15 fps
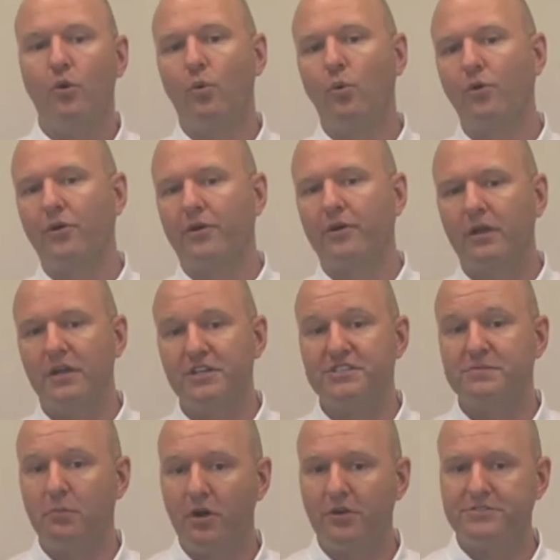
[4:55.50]
or a
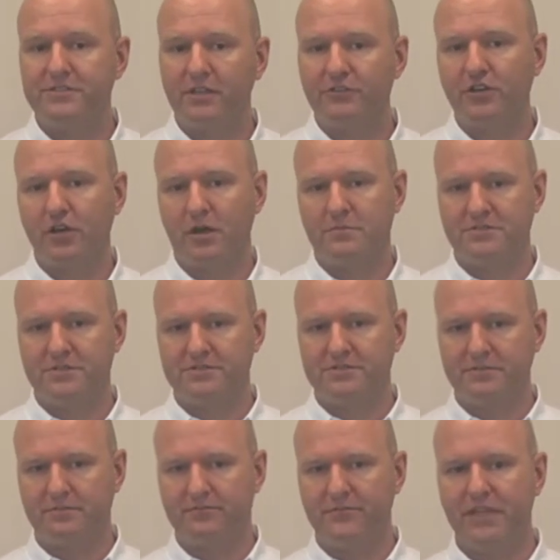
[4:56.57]
small telecom
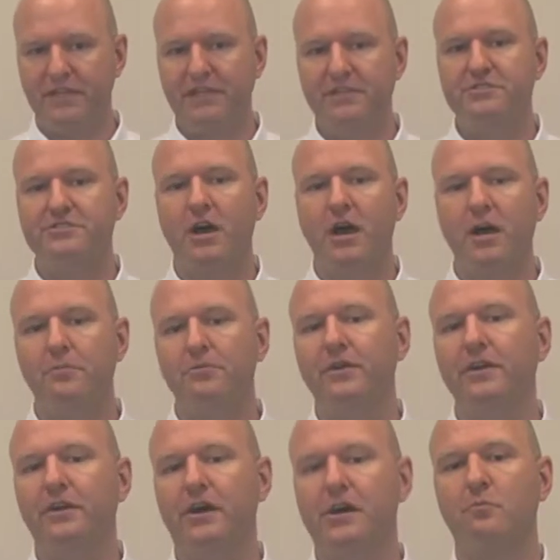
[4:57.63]
system that needs to
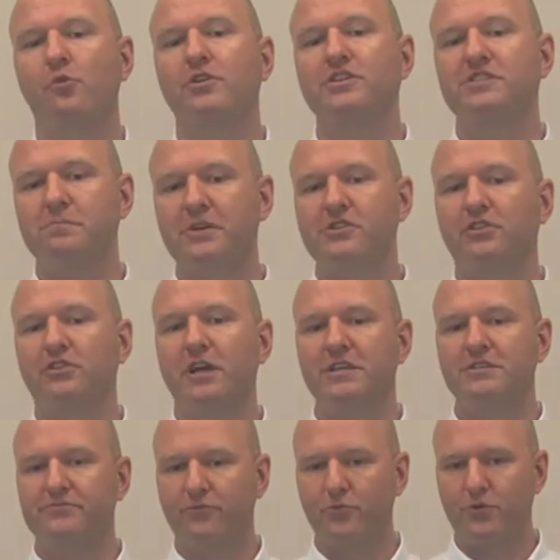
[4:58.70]
operate on more
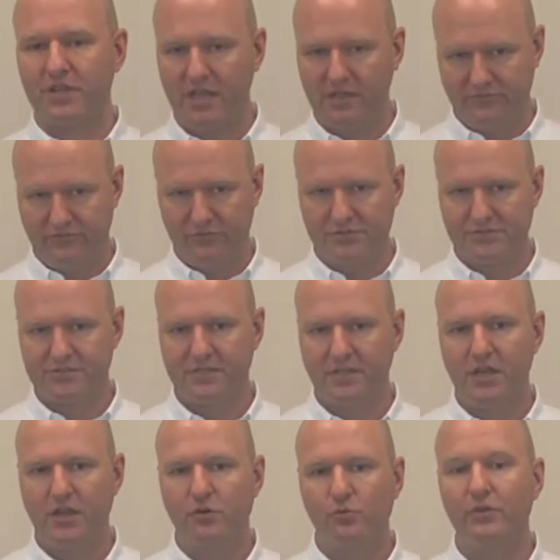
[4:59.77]
specialized 48 volts,
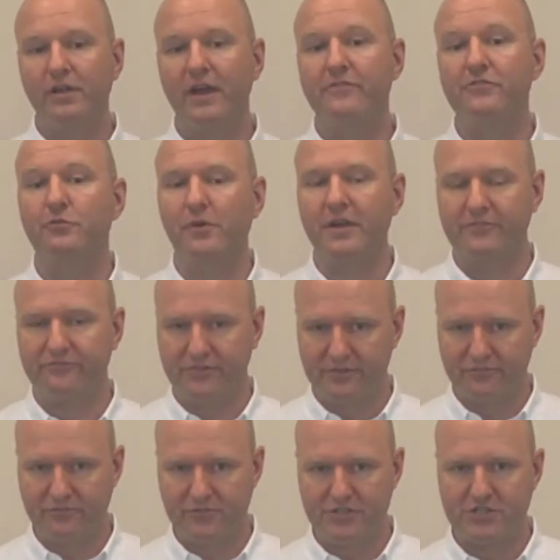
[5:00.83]
will have the right fit
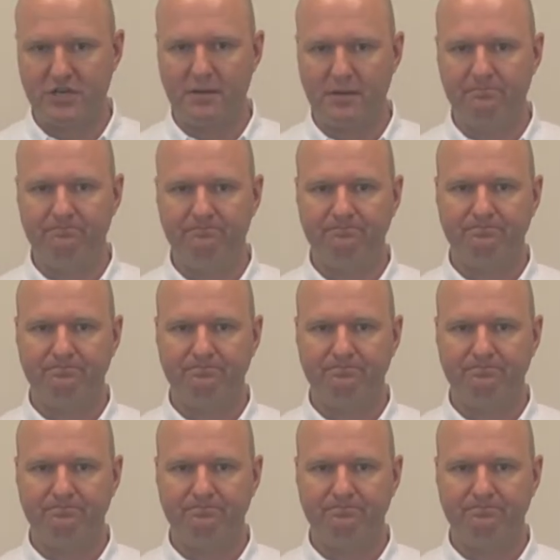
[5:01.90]
for the job.